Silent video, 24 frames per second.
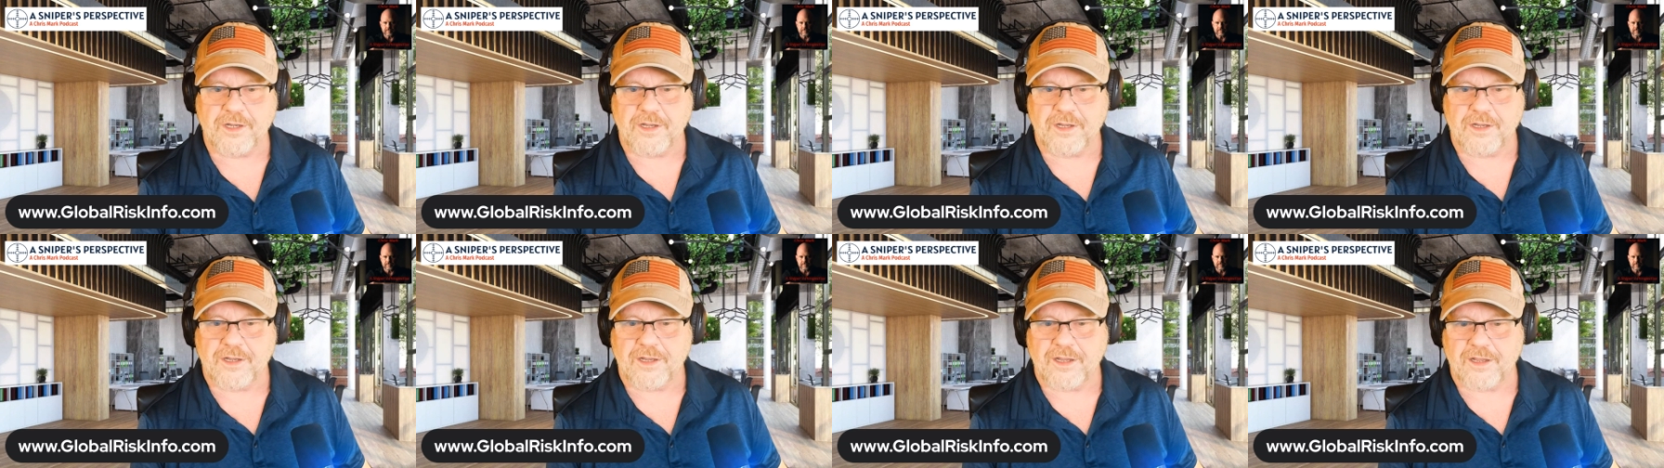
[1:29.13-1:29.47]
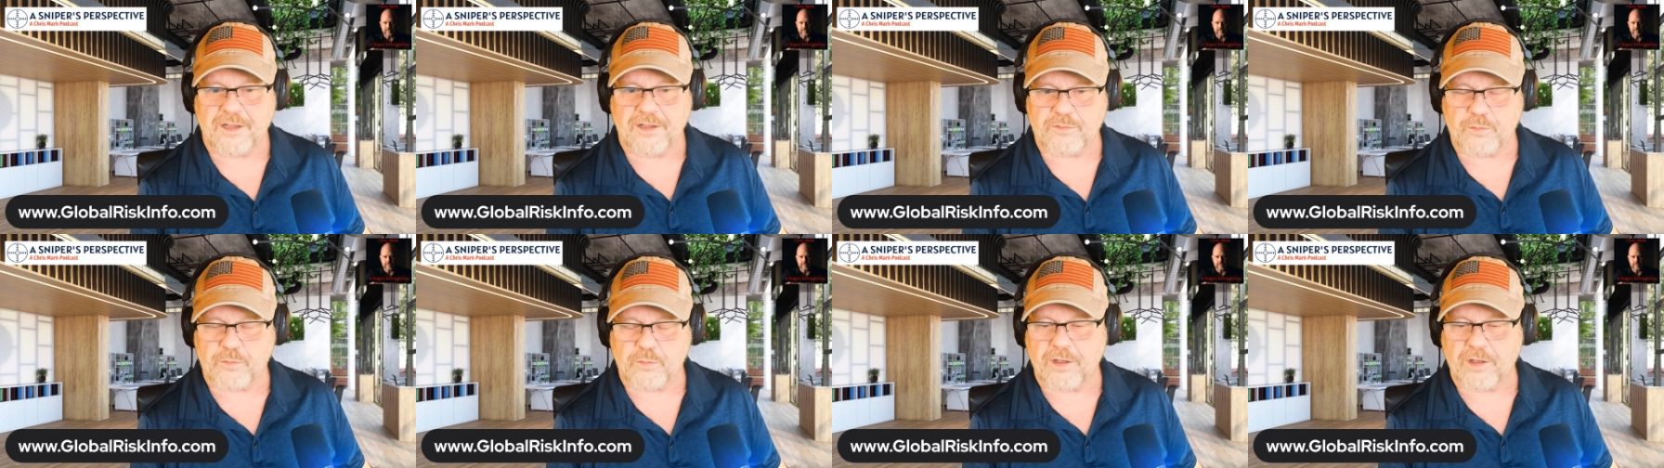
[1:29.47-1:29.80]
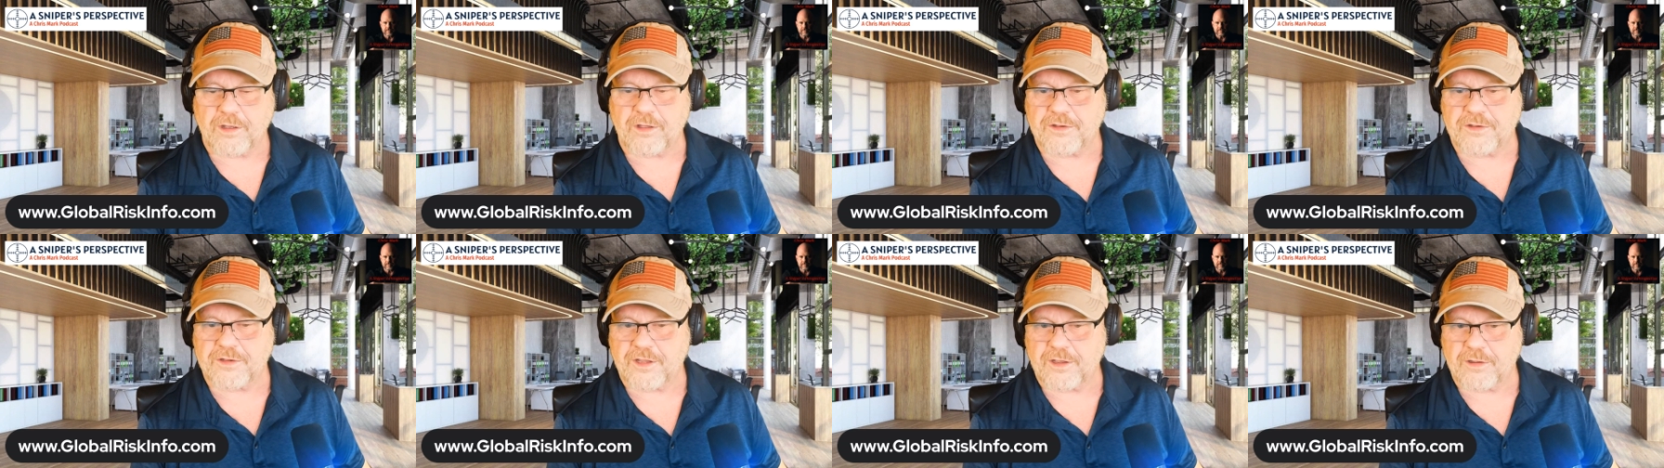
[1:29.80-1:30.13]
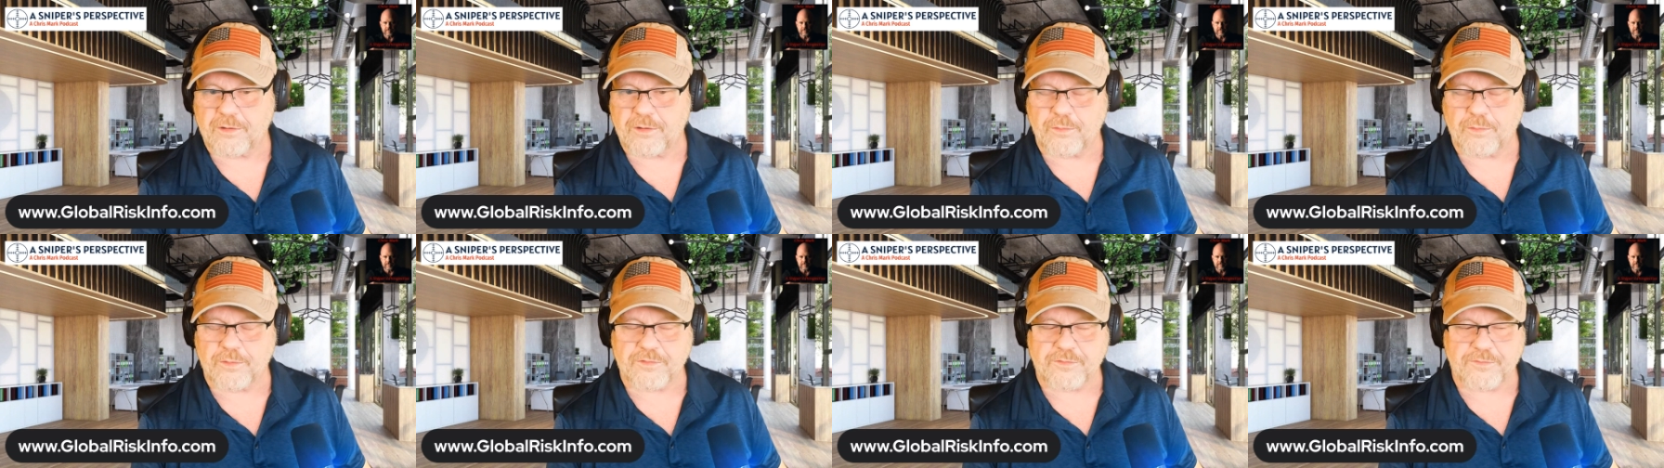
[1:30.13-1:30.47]
as we all
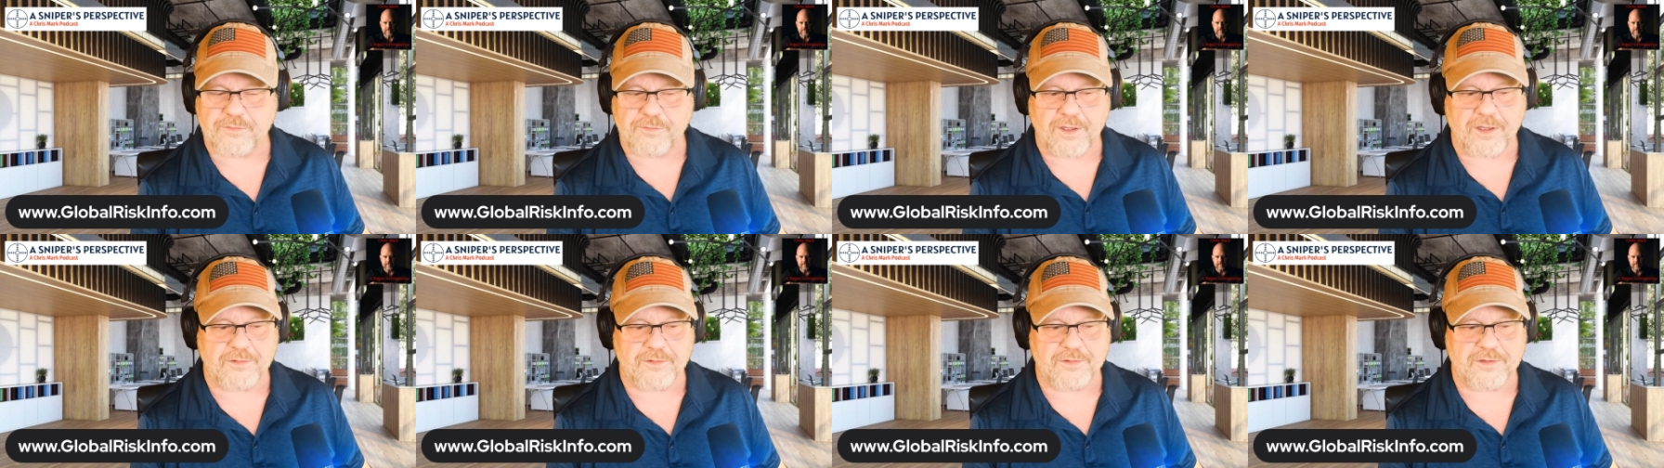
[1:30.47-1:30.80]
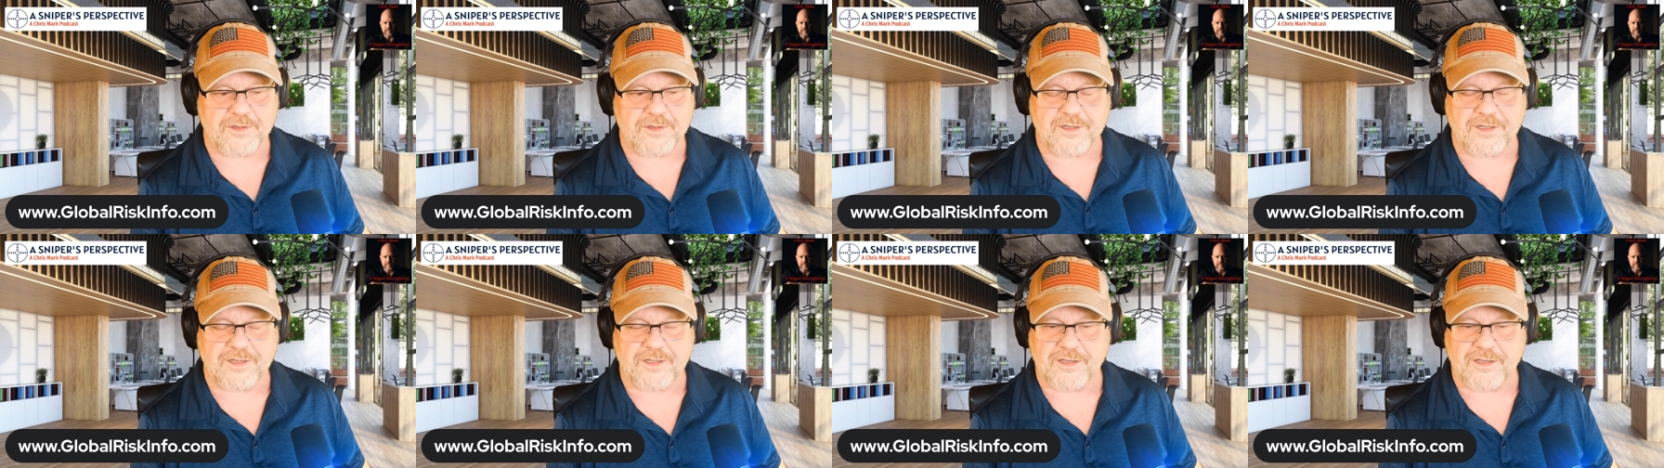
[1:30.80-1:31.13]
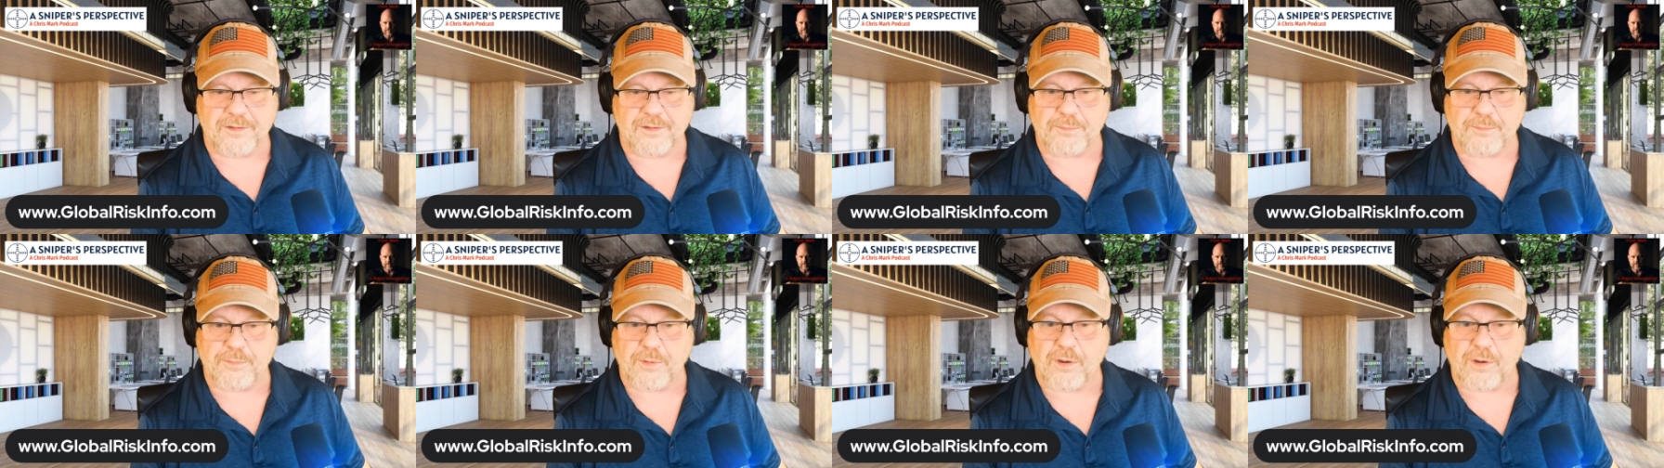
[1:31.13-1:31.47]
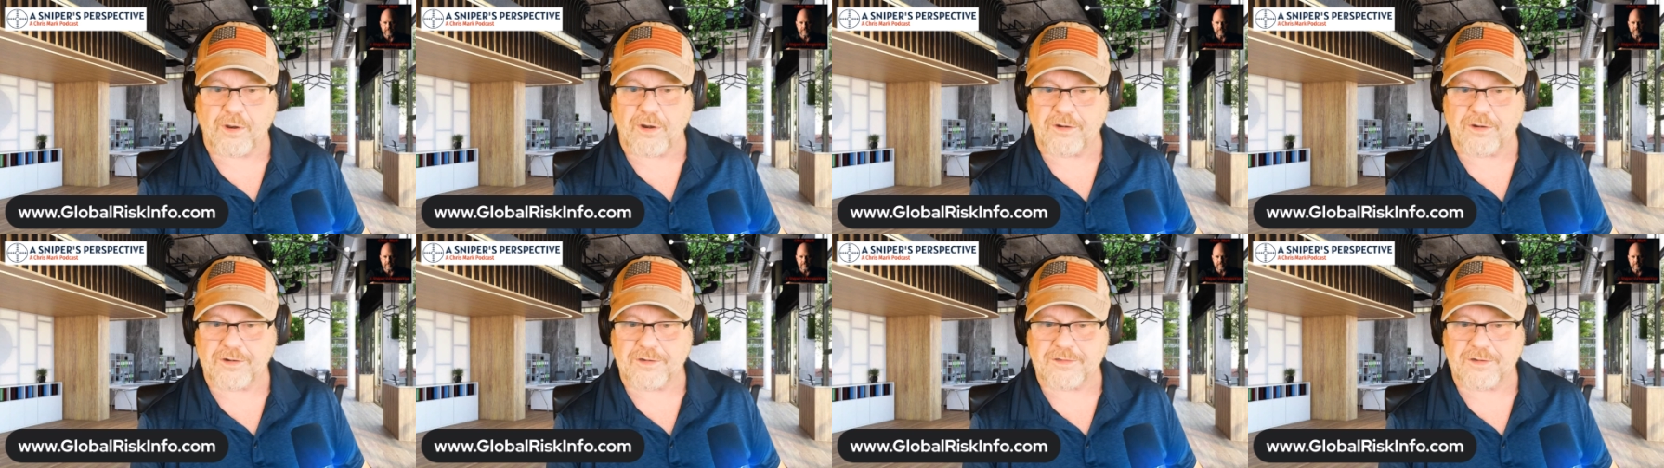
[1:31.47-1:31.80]
know, was founded in a
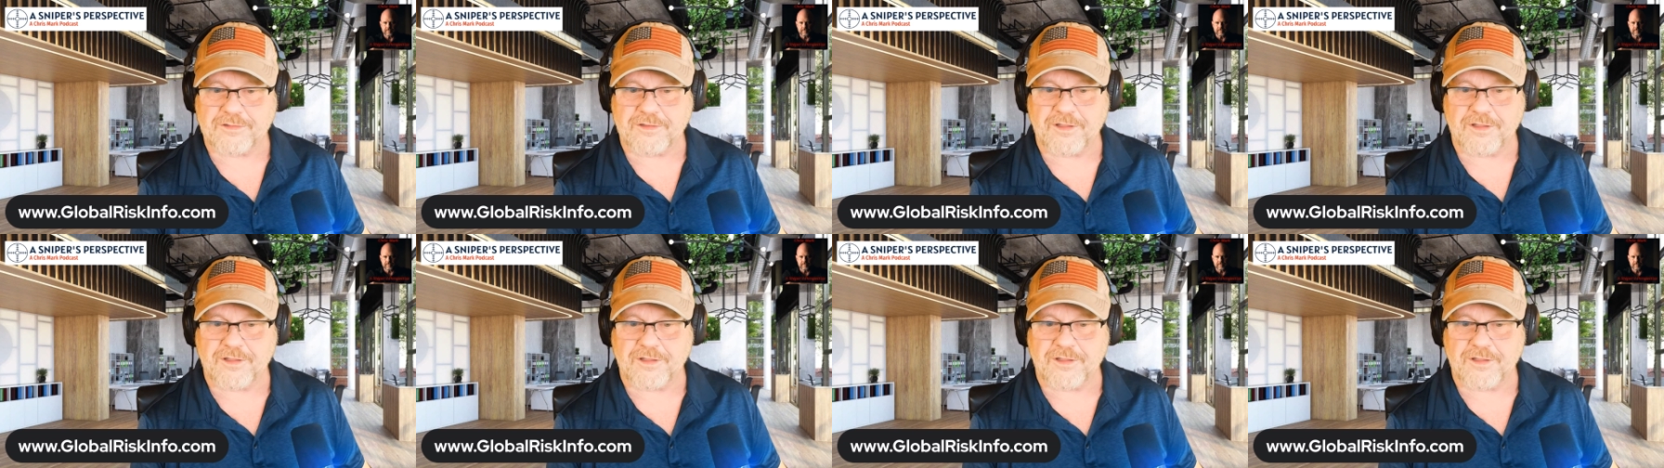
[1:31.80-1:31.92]
bar,